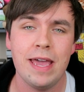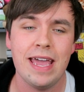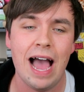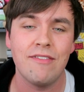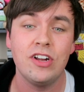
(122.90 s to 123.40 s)

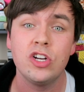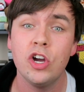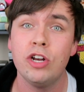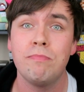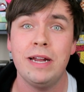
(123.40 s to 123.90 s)
be having a
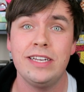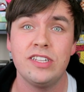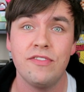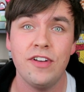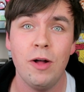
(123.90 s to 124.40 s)
good
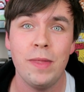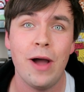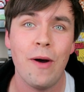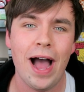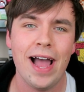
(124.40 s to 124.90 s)
place to film.
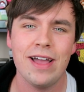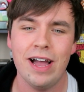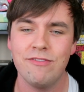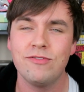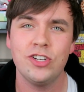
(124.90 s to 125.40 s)
Now, I
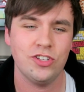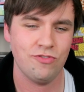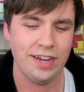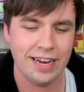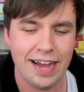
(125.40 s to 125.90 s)
have
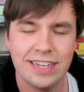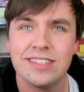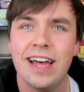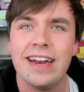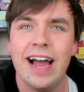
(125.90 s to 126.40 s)
just
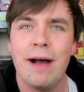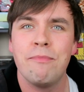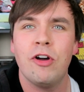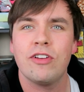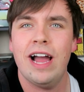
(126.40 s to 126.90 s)
realized that
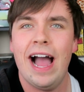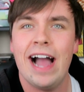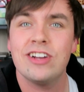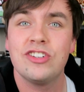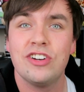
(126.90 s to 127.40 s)
I'm not
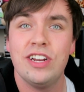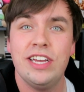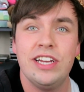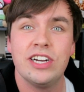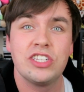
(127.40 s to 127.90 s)

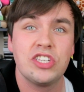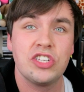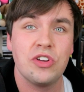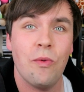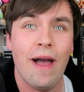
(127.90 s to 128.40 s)
actually
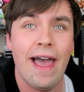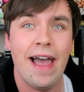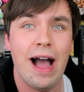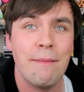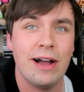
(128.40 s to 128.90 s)

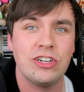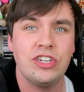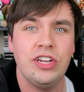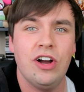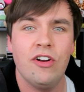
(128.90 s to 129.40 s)
square. I'm
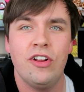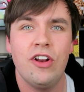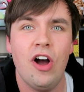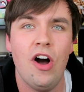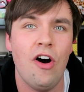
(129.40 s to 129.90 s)
actually on
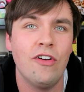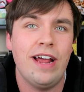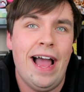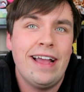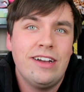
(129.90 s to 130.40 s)
an
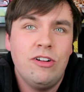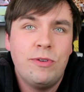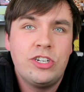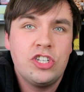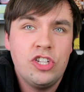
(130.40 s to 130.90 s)
odd angle,
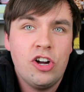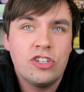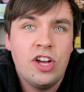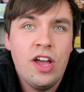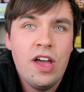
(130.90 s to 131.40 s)
which is
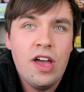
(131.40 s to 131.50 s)
not